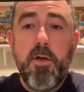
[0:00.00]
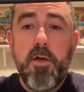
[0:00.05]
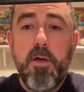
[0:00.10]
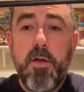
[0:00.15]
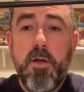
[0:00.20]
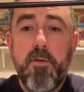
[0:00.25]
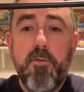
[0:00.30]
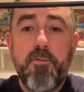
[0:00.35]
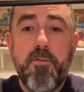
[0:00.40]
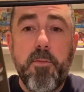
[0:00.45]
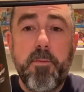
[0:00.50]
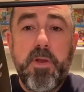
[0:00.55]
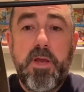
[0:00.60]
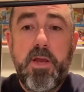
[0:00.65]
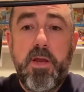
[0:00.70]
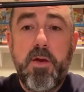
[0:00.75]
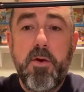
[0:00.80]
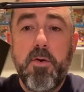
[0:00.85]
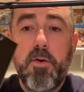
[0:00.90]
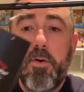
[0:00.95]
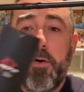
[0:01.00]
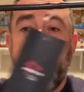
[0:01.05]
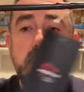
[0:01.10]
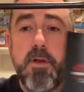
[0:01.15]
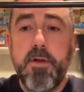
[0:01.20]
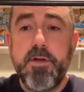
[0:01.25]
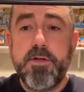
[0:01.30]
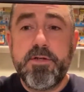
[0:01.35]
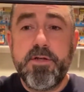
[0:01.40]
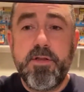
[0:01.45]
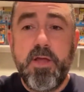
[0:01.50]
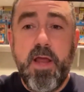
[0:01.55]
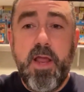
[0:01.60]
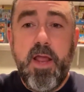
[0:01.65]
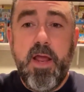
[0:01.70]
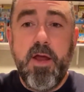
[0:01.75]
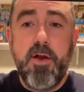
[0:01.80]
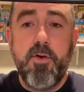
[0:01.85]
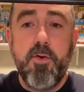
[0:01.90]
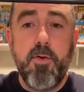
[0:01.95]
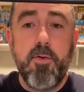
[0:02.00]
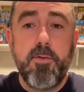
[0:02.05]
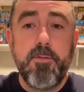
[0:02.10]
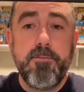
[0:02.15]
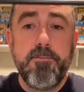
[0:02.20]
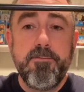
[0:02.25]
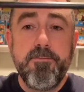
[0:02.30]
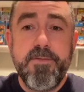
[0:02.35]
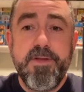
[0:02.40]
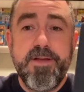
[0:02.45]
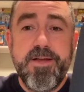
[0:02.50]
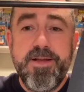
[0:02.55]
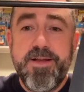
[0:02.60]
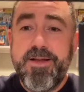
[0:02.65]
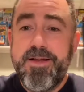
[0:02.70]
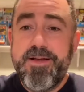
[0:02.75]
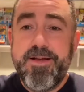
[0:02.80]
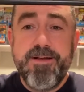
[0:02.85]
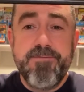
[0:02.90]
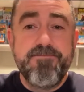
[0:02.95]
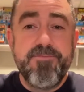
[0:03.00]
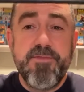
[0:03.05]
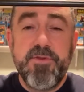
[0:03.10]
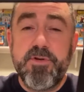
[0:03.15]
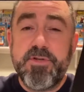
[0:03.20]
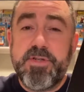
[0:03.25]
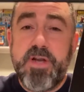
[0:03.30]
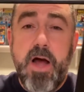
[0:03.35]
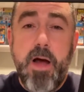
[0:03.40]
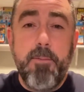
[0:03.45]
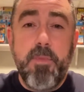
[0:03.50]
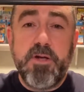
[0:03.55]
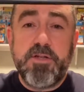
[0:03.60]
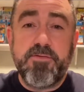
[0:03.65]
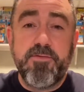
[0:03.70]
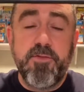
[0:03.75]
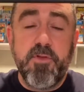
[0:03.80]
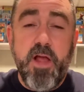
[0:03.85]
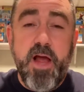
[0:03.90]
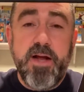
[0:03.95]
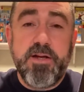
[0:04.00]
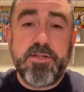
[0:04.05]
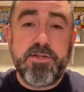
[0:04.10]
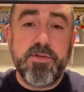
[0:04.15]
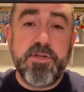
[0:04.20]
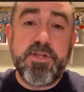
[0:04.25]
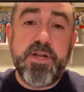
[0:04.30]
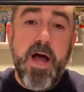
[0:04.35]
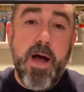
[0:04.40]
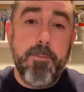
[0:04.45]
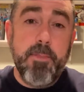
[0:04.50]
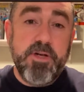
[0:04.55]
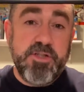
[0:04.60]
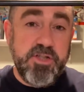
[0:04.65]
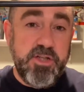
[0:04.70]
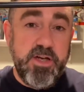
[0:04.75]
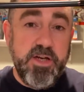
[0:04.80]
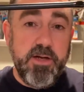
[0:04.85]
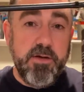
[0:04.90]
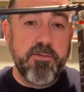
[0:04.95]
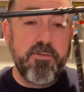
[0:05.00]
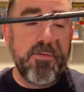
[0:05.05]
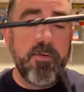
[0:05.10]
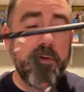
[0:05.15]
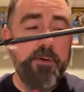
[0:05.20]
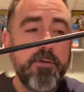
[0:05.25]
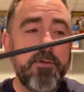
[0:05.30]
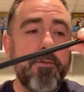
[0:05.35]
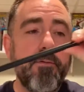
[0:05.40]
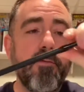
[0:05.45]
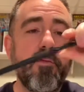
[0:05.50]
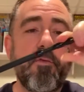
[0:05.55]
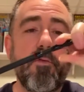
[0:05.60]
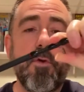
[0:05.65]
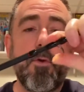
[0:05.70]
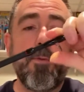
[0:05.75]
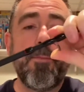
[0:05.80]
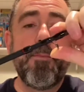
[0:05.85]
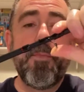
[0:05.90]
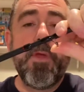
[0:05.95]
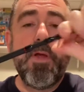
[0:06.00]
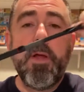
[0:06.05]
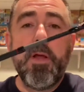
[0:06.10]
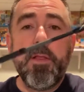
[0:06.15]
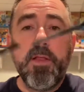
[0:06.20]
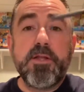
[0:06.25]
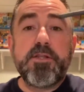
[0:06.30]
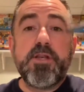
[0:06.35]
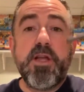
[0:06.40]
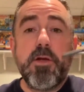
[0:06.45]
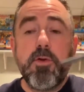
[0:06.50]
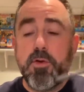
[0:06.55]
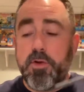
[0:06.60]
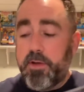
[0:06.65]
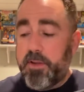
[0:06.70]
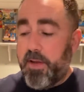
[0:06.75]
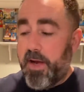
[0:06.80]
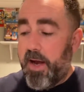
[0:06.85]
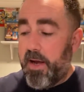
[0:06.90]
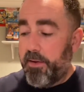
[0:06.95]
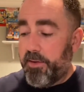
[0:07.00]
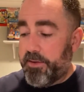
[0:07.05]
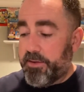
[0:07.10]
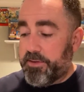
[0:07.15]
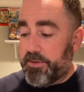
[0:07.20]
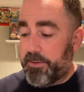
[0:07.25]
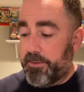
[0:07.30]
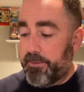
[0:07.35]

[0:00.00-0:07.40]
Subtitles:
from here to the handle, there's not much flex, there's not much give. So let's take a look at the eyelets.